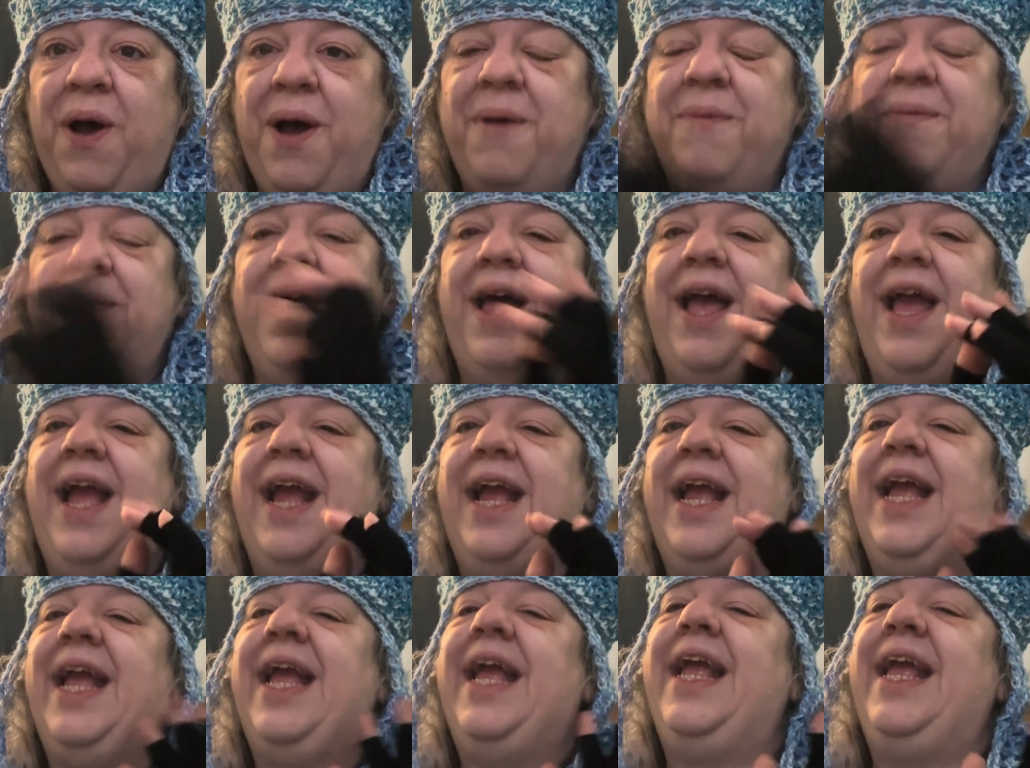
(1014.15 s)
I'm
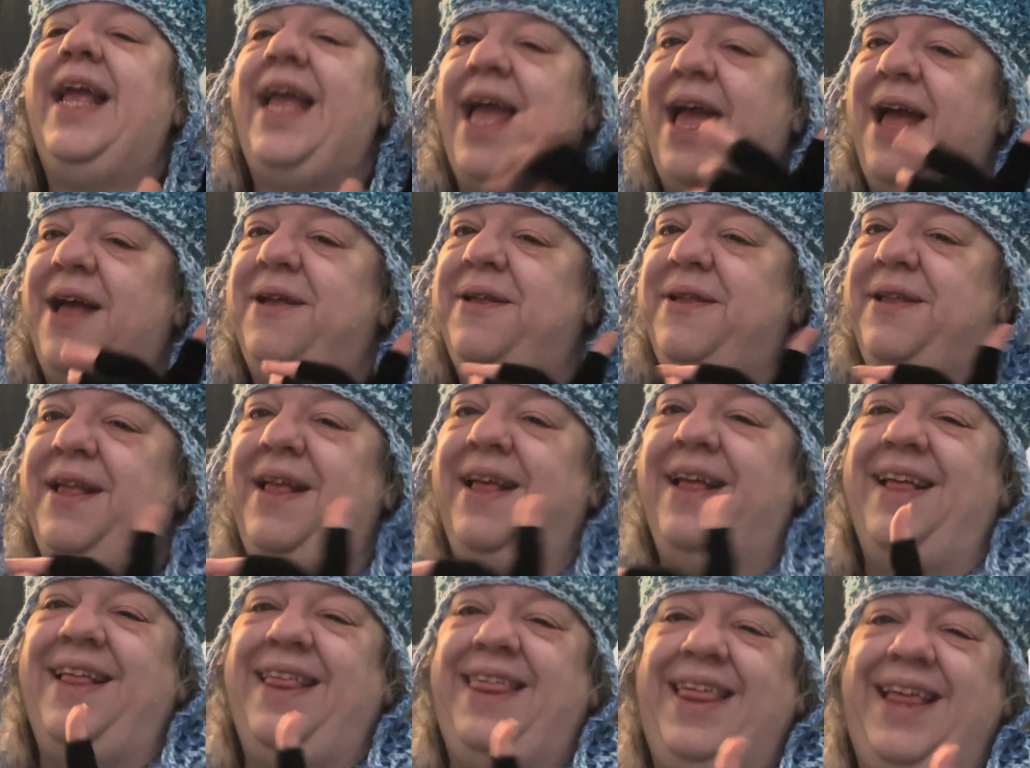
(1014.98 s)
like, yeah,
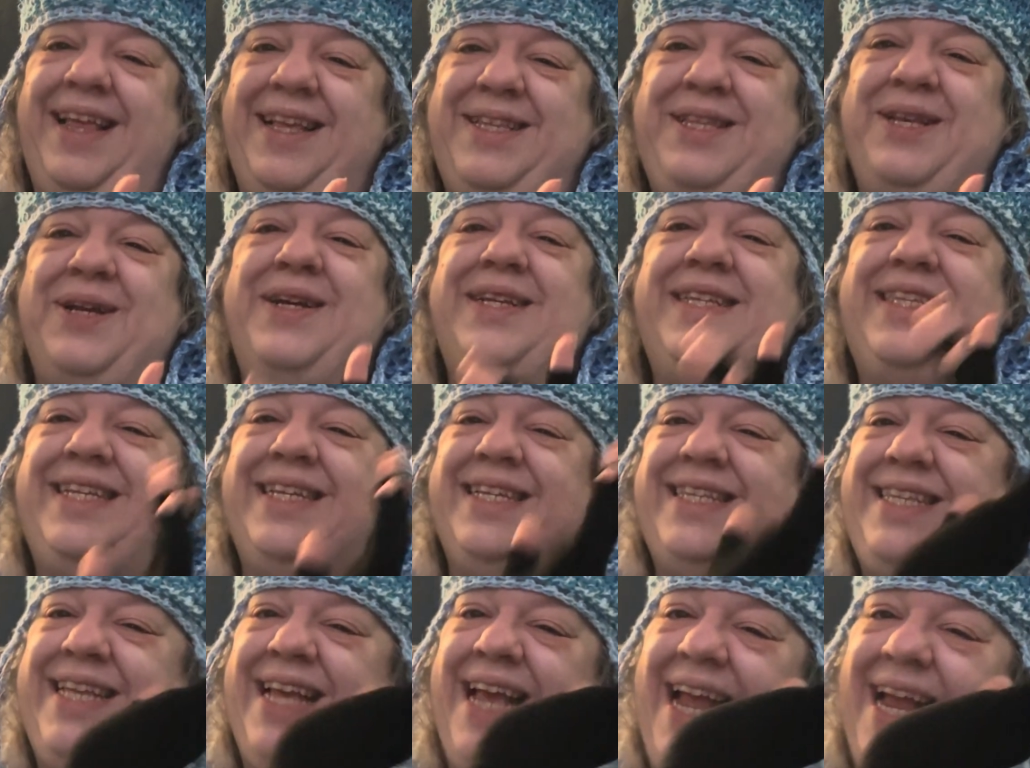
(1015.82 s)
this was
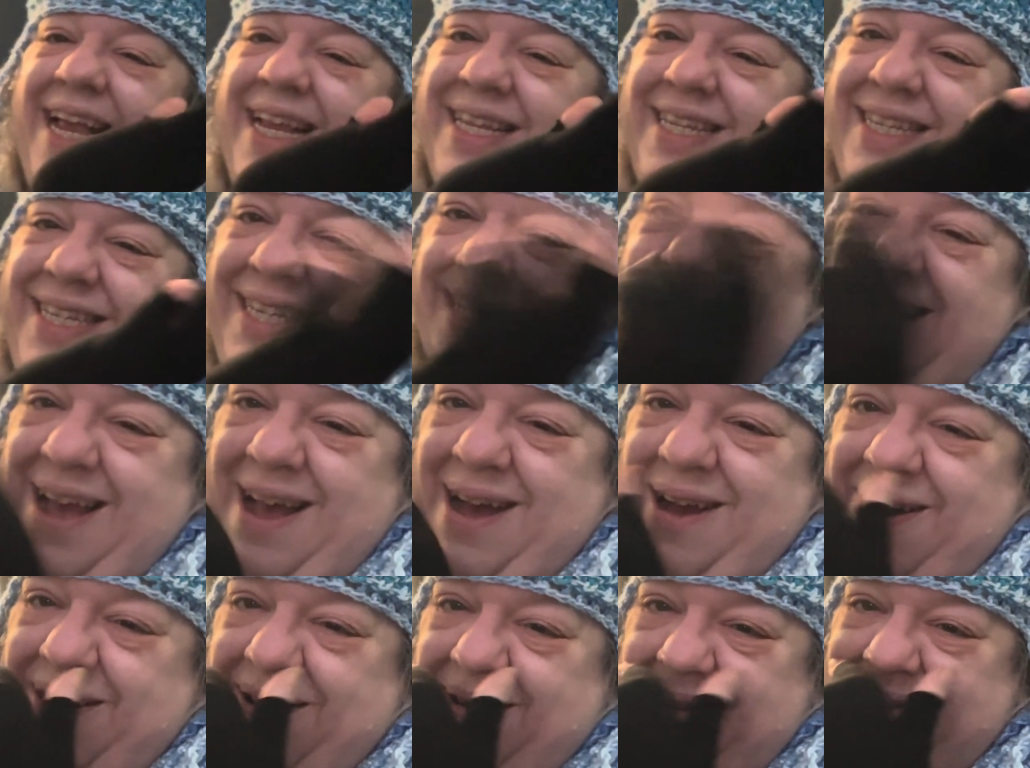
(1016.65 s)
a teen
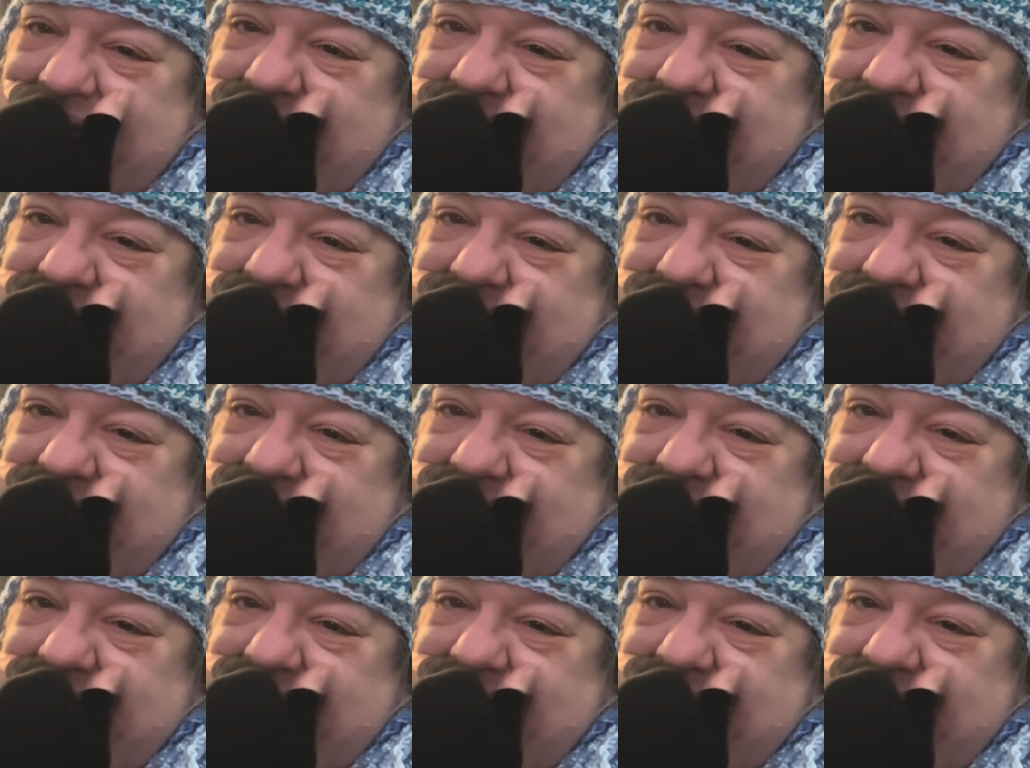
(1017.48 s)
show.